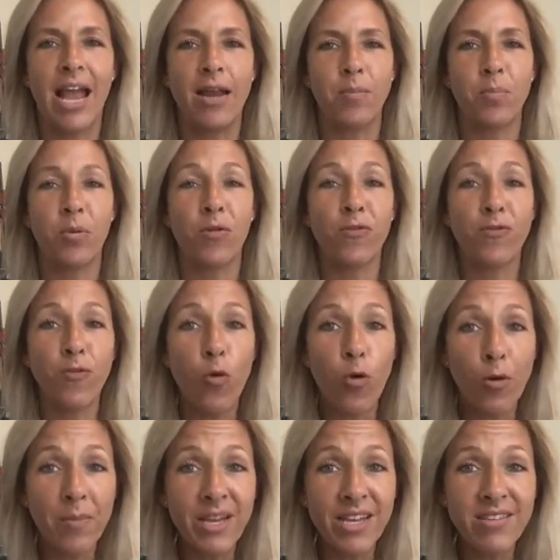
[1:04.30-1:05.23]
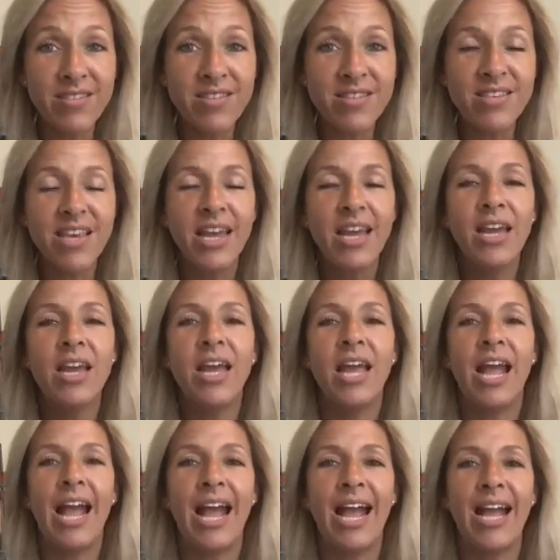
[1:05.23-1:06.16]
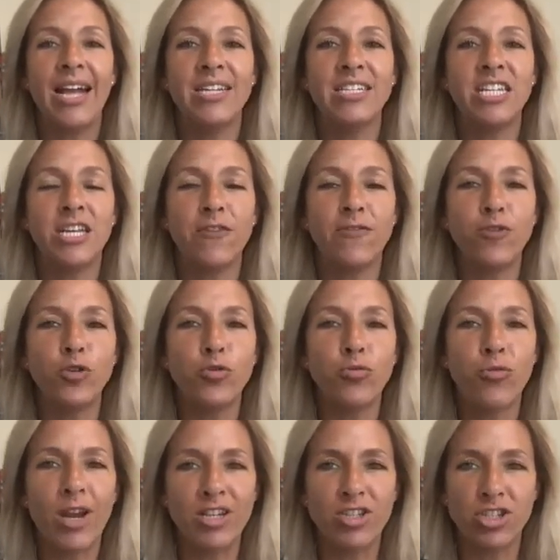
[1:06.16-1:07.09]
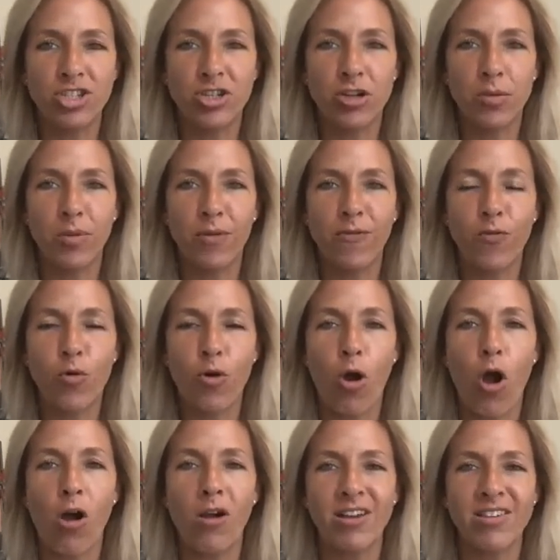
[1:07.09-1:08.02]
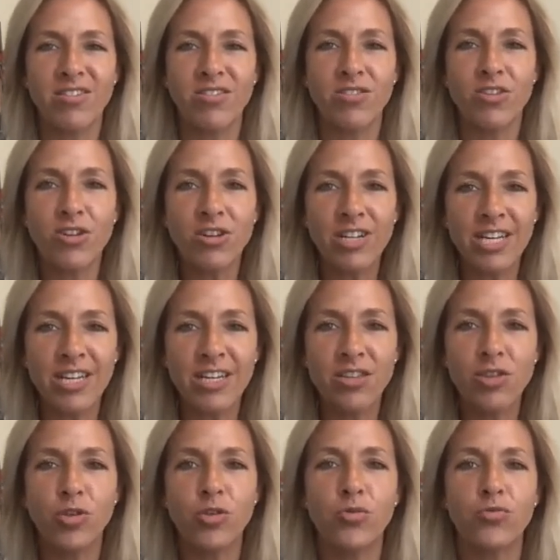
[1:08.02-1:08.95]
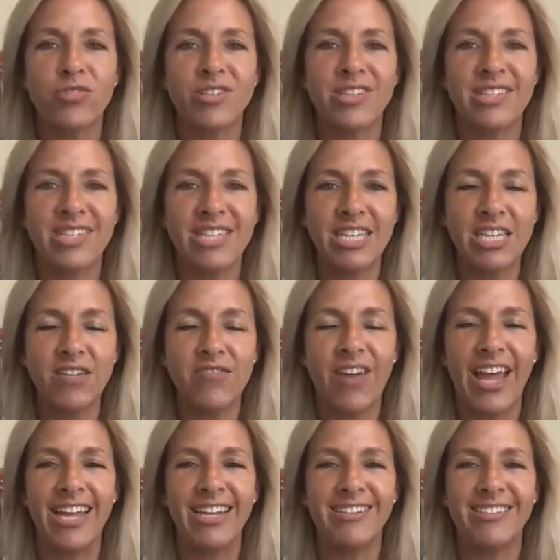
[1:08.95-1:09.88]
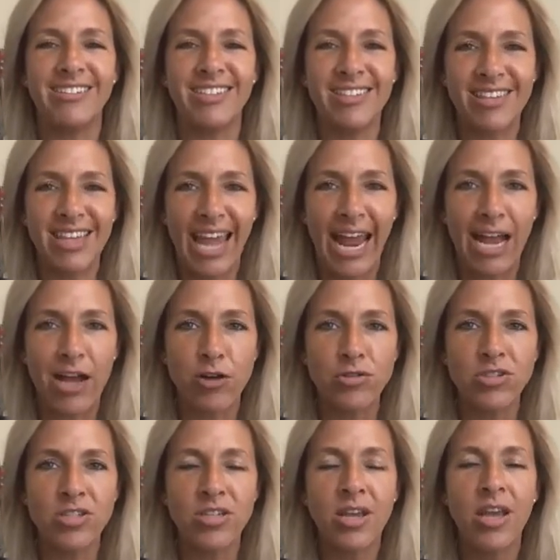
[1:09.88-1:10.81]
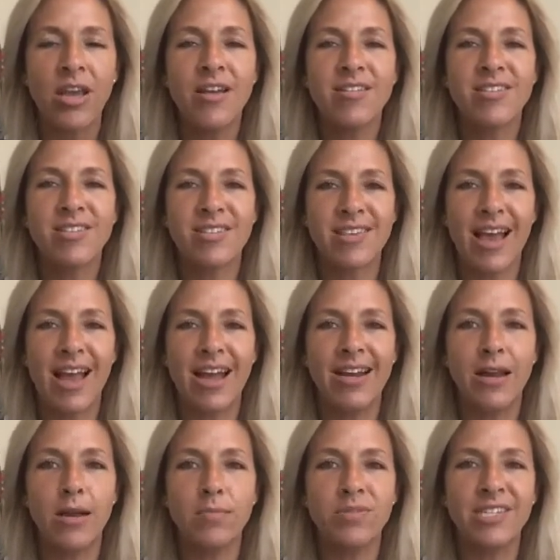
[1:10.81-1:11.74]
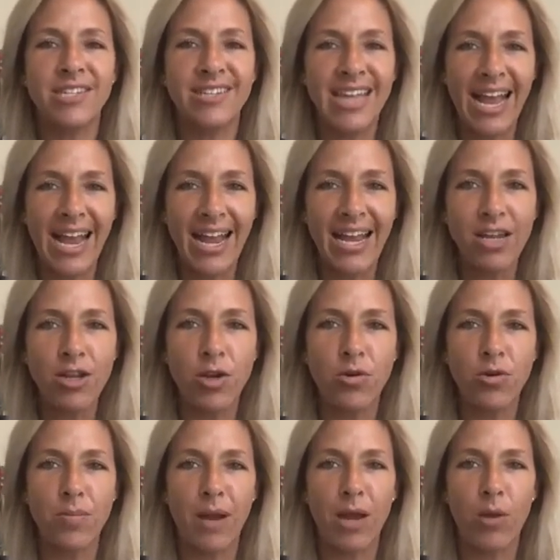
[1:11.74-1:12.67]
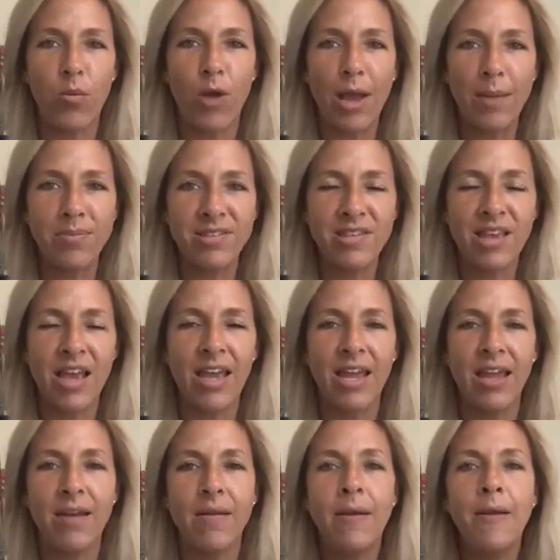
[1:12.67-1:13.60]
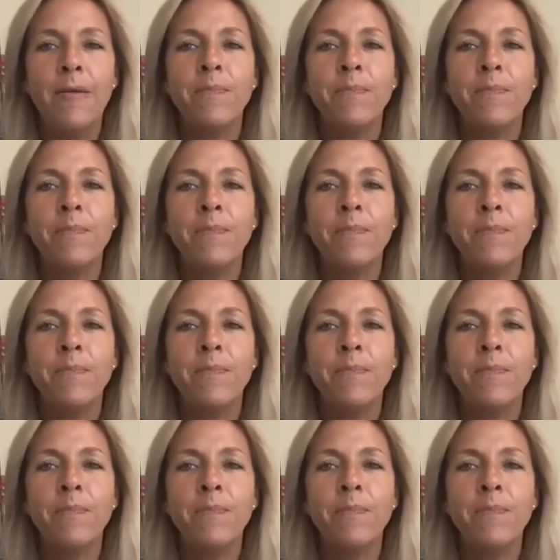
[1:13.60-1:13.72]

and Performance. And if you register before August 30th, you receive a discount. Sign up today. Go to my website,